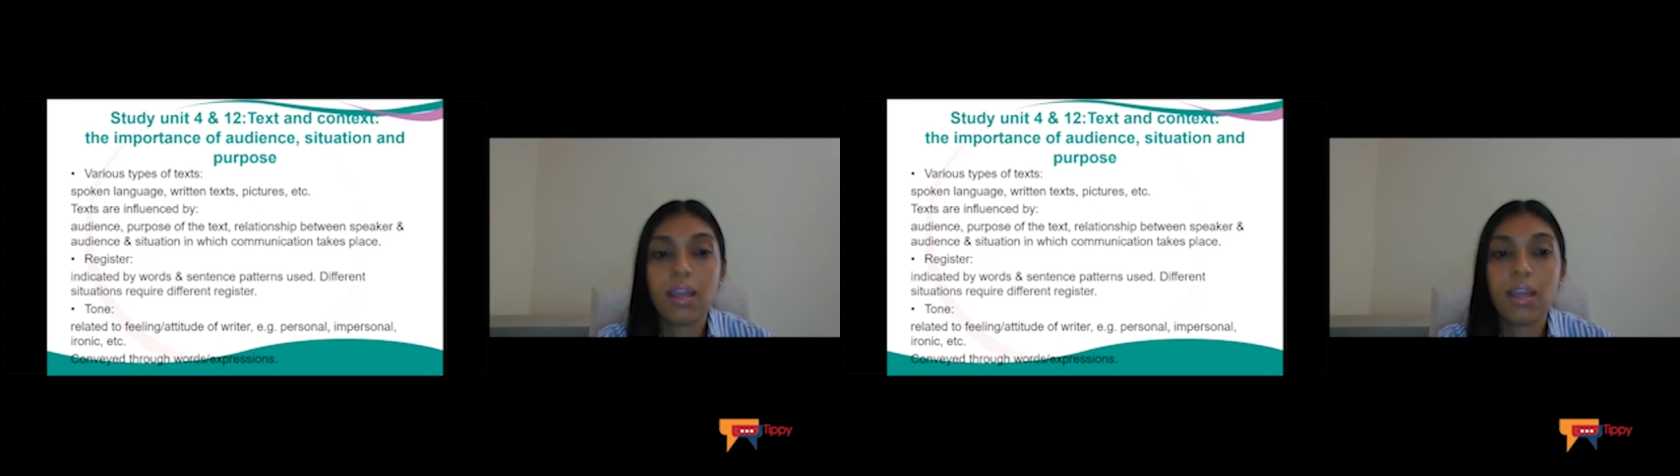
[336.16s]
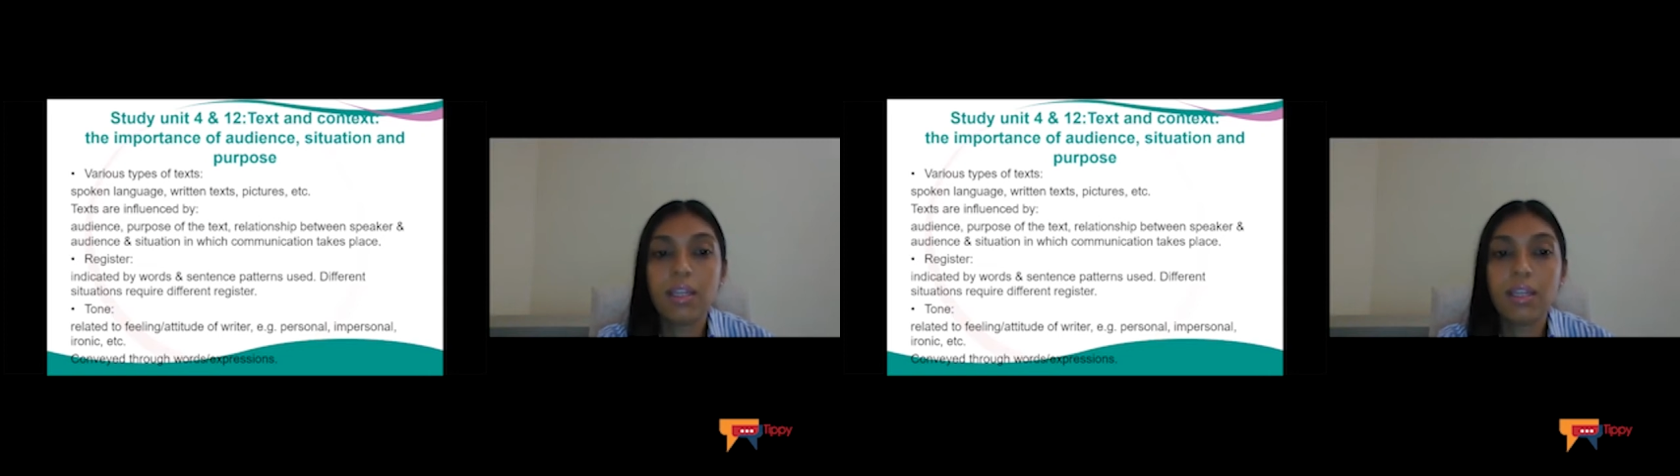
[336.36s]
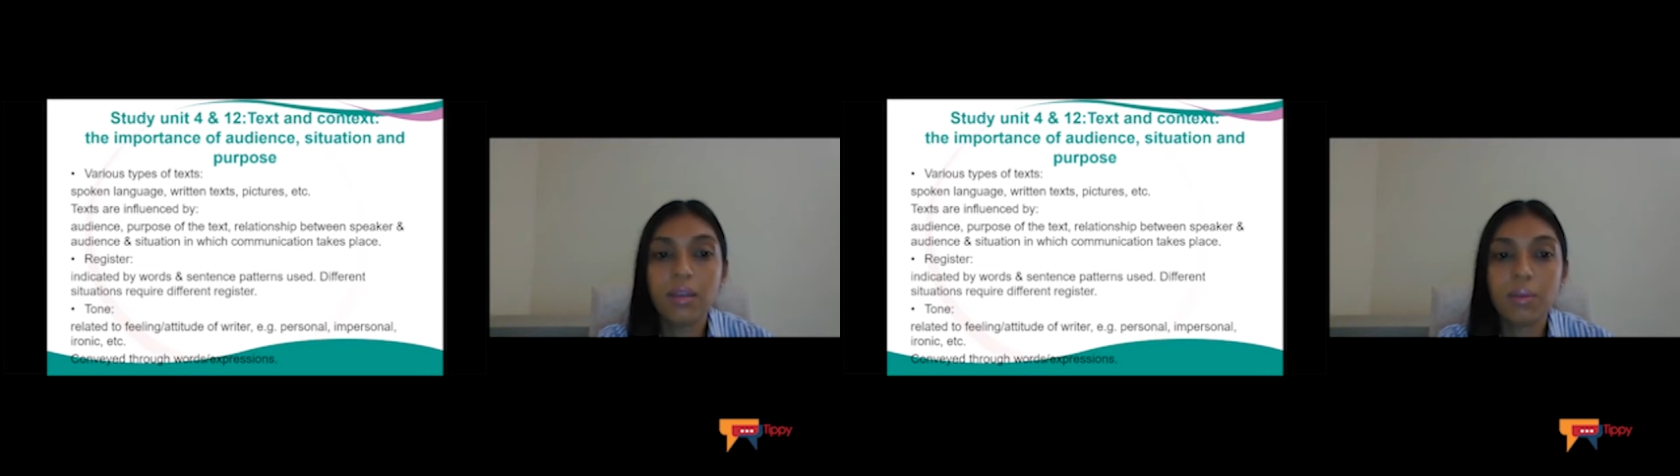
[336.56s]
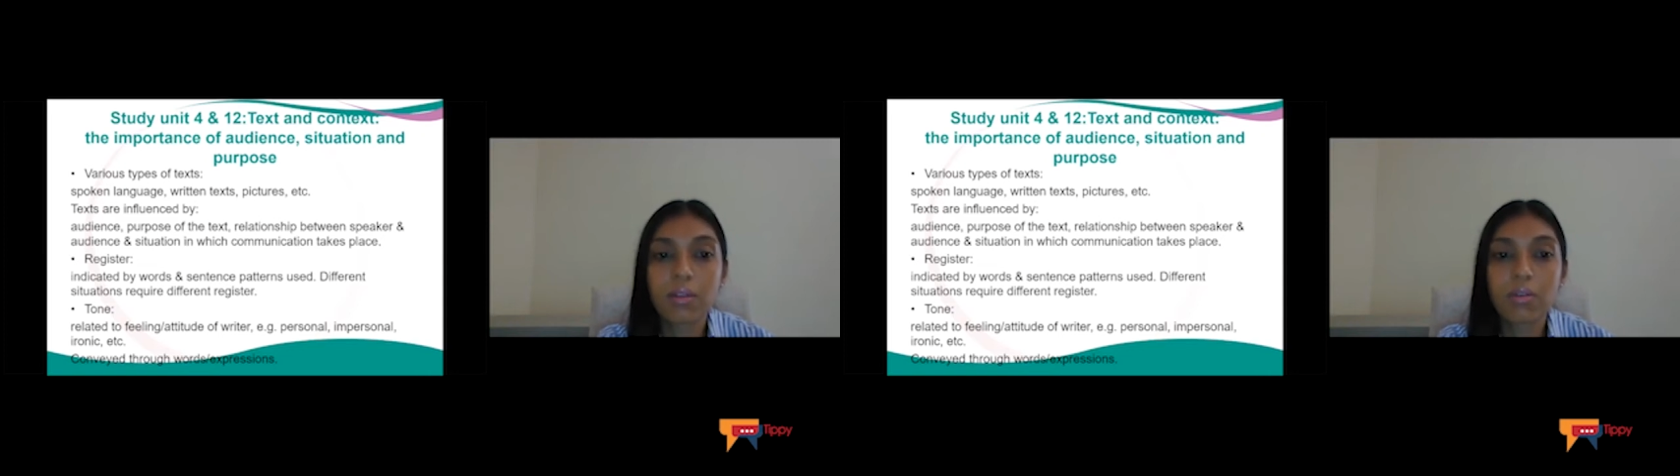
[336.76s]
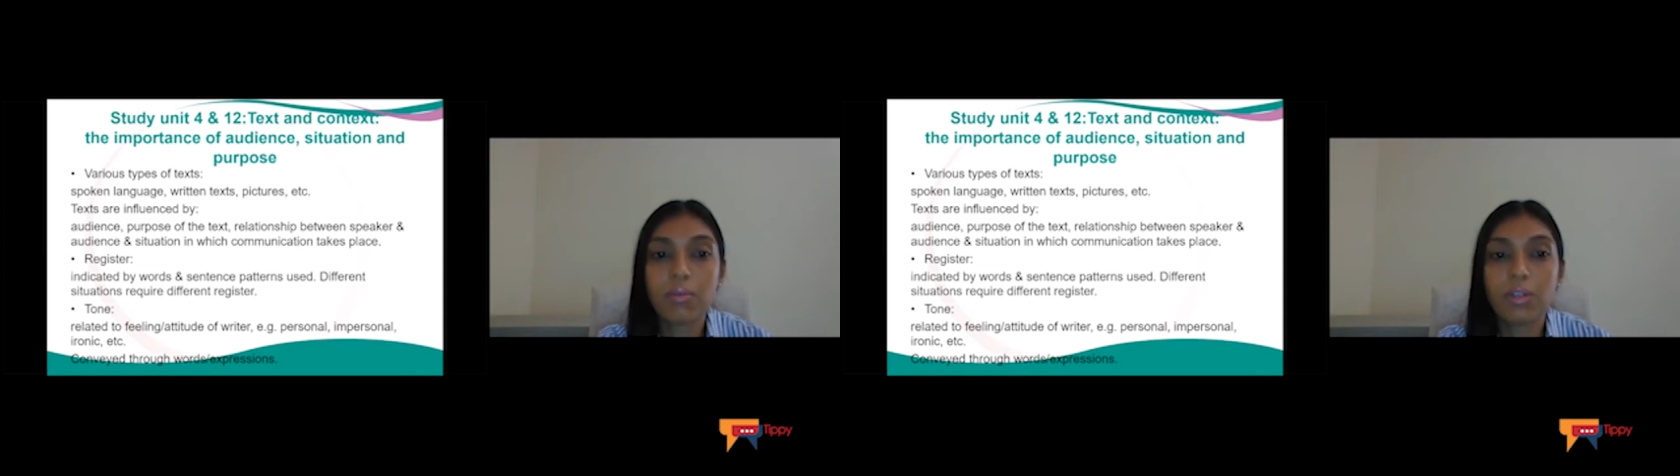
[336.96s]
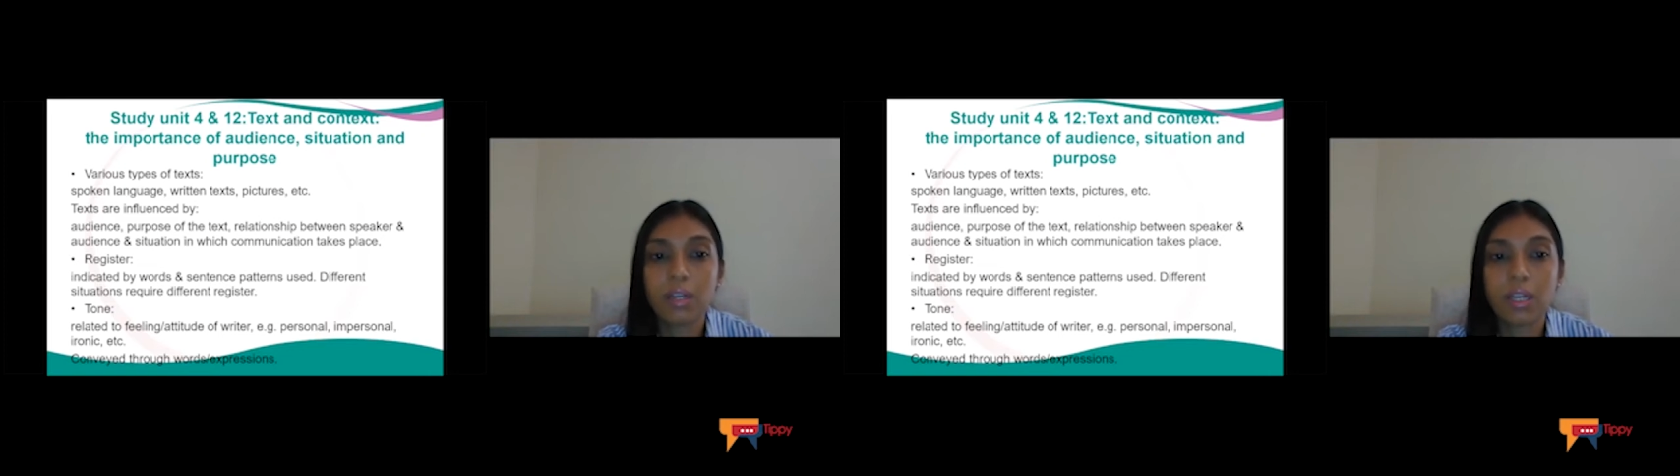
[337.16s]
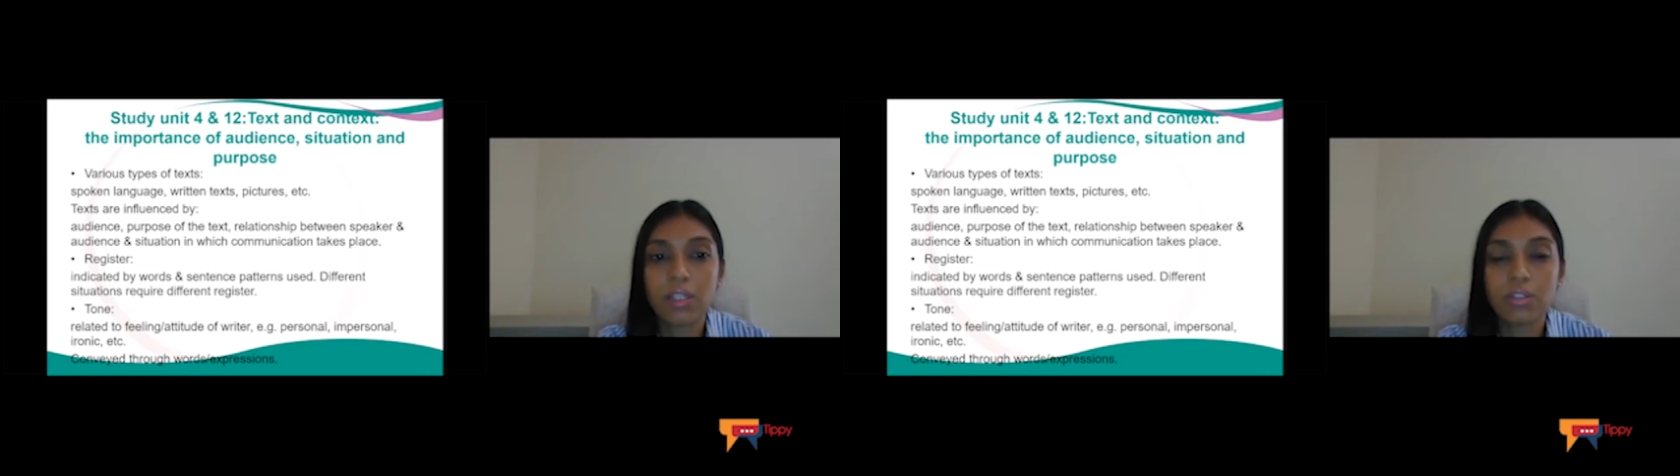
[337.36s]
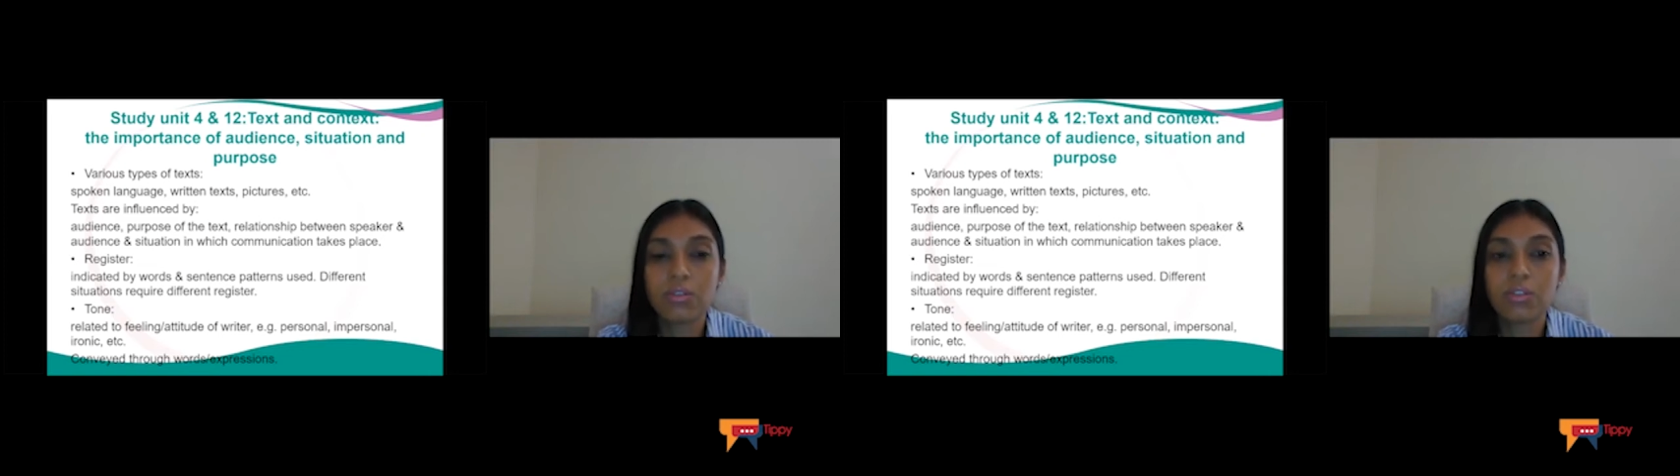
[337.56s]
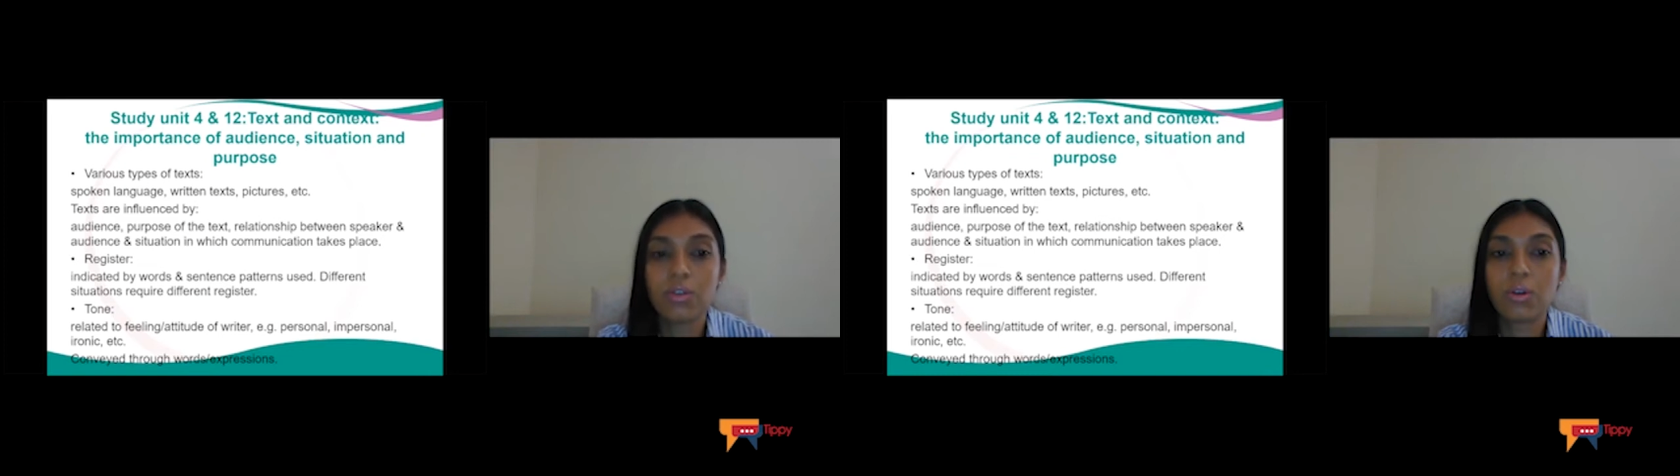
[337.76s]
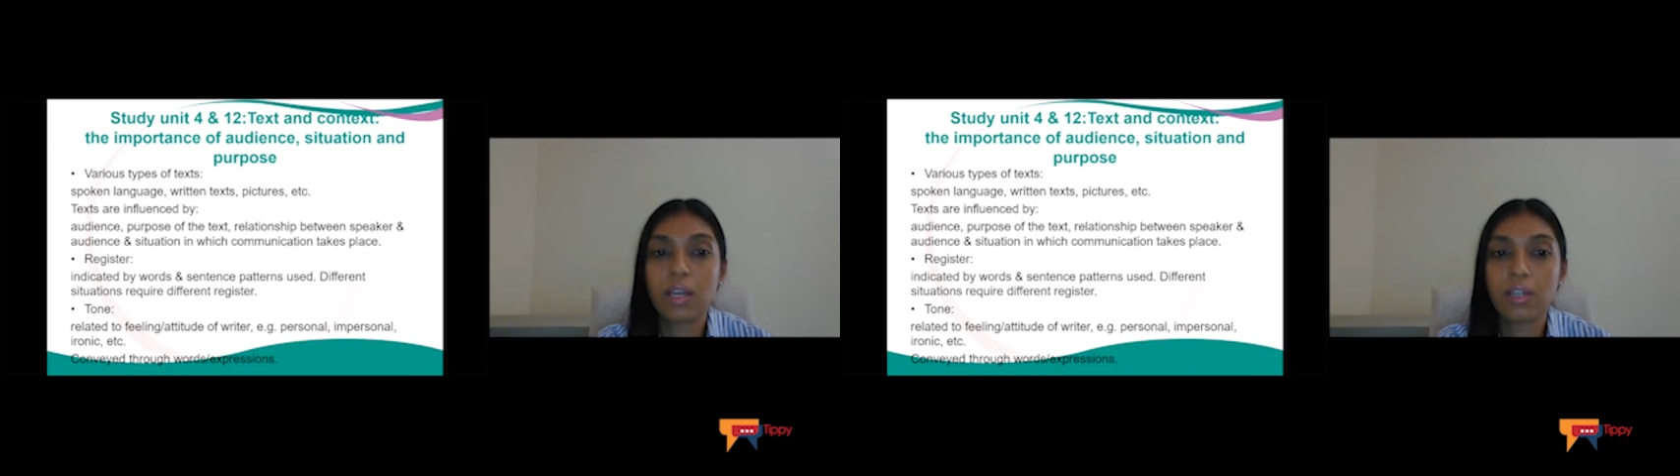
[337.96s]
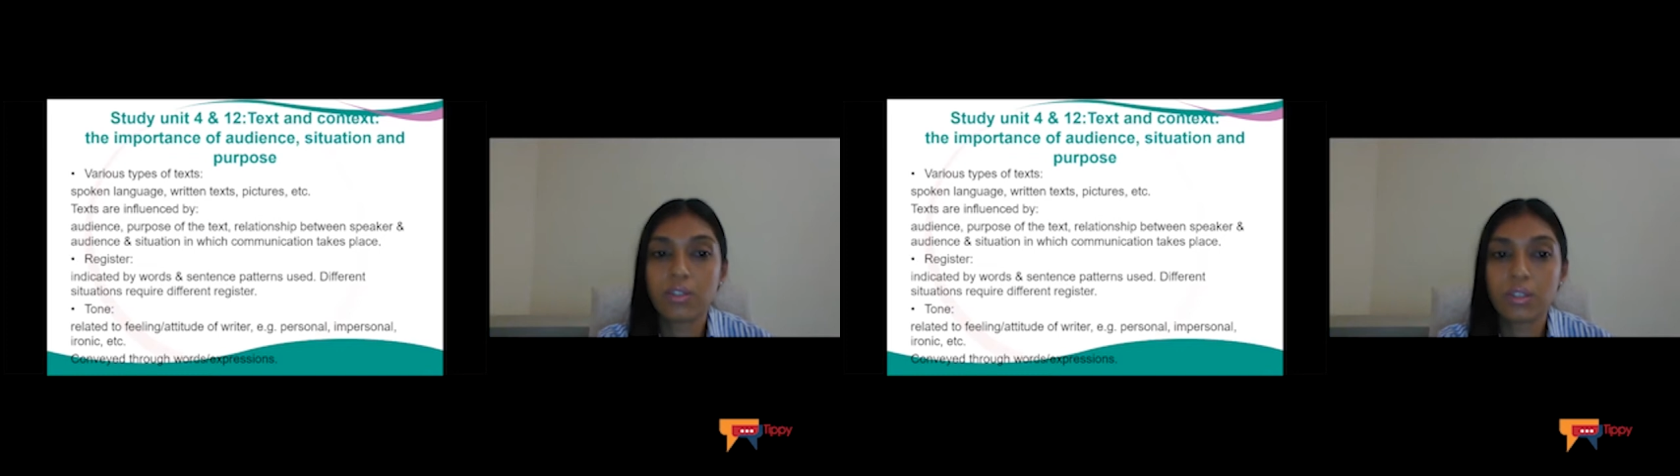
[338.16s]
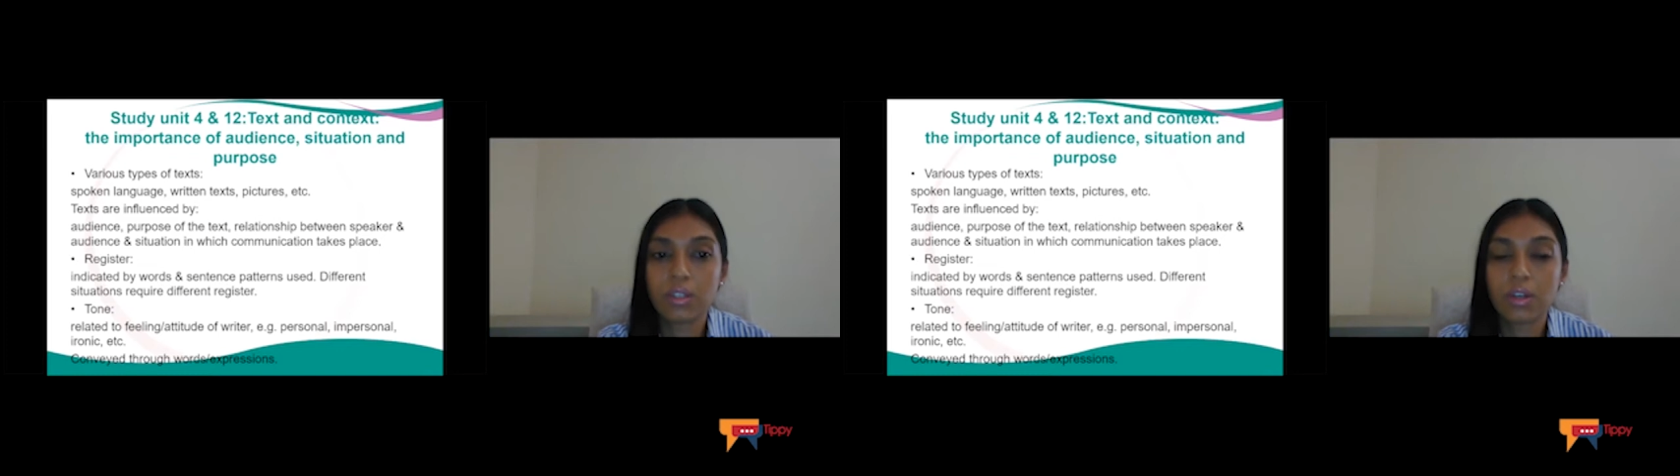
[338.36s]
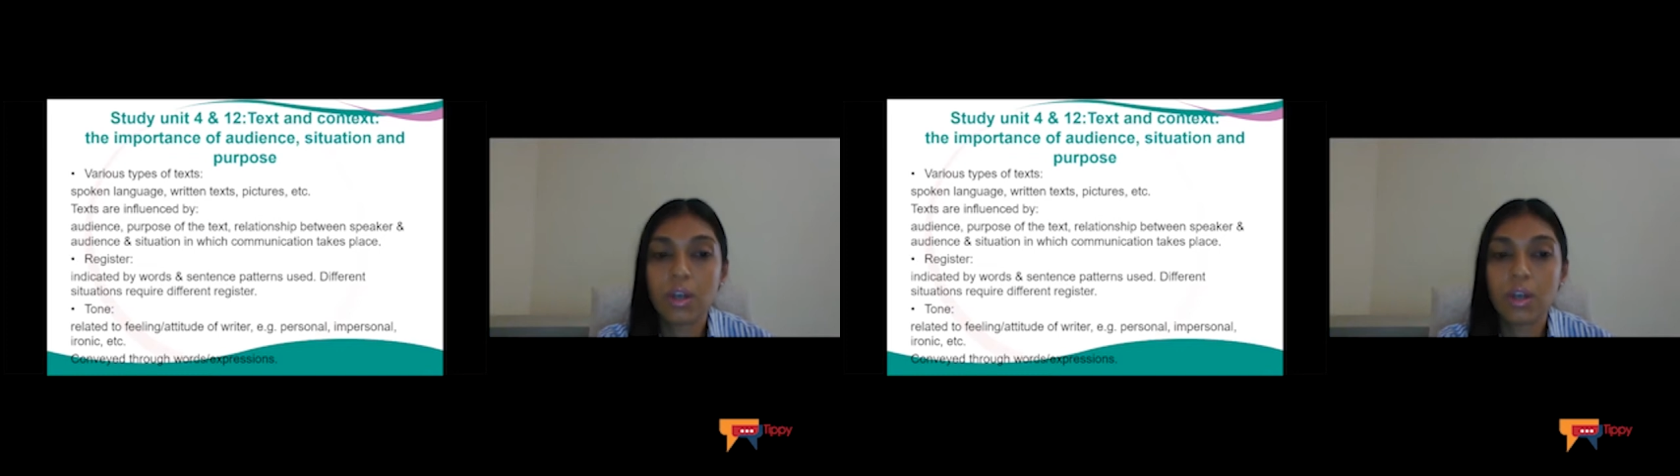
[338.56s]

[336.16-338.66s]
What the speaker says: an email communication to your lecturer